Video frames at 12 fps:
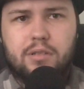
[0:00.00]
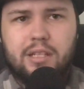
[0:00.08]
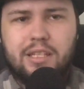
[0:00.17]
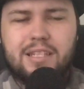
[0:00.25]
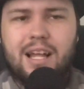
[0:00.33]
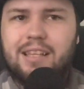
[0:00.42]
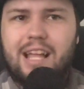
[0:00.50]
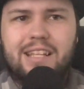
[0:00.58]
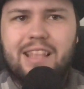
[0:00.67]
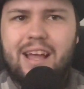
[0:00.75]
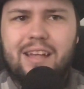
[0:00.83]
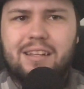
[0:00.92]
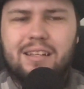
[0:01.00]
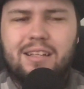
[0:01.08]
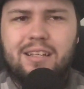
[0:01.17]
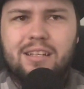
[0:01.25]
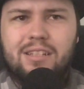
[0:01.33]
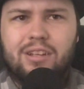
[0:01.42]
He's not like that.
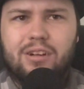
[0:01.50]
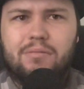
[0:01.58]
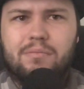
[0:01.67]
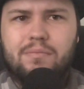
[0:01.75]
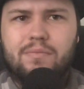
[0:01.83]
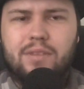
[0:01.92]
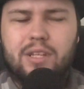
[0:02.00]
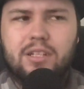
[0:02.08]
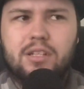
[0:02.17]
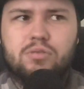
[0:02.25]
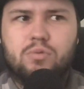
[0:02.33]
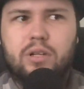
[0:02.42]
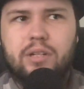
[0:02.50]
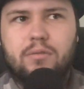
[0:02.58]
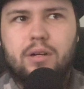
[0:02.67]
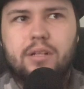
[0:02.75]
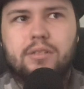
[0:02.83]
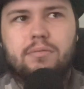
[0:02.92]
You know, he does what he
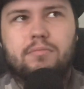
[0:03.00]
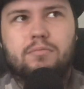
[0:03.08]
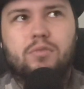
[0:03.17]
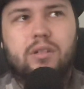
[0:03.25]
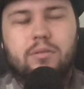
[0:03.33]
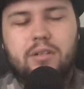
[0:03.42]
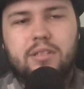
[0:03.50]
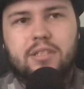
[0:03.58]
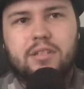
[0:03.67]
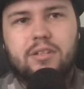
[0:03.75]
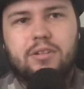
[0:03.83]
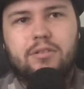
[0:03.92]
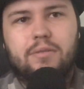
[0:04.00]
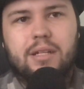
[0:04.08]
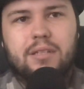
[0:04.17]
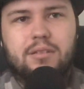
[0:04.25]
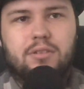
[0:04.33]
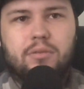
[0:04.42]
wants and what he wants to do,
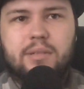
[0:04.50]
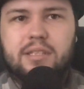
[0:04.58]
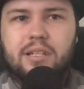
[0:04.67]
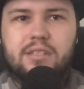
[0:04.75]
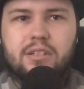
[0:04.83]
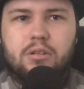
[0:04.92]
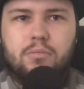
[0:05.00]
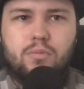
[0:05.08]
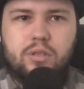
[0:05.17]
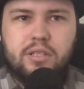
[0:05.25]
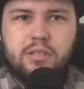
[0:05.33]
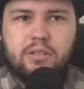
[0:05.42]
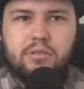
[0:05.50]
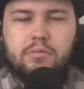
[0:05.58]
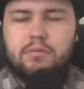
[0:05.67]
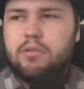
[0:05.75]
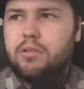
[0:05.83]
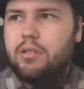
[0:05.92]
and nobody's going to tell him what to do.
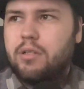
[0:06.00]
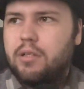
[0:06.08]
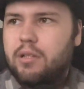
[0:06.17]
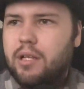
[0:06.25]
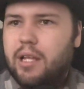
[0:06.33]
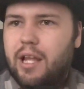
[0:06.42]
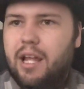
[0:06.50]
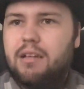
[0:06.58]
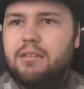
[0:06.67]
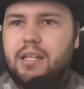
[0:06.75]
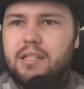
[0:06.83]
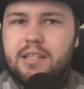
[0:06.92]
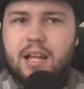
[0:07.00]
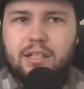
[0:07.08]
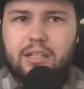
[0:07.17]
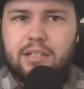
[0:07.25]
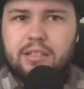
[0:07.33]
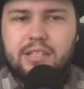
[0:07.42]
And he's not
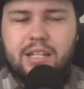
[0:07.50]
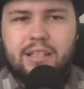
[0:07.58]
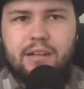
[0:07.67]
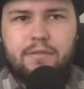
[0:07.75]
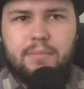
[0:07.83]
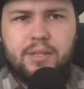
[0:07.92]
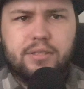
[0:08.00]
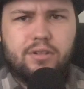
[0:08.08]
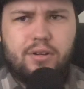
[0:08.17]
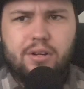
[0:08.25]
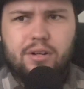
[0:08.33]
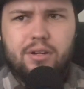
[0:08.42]
going to take that from Hunter.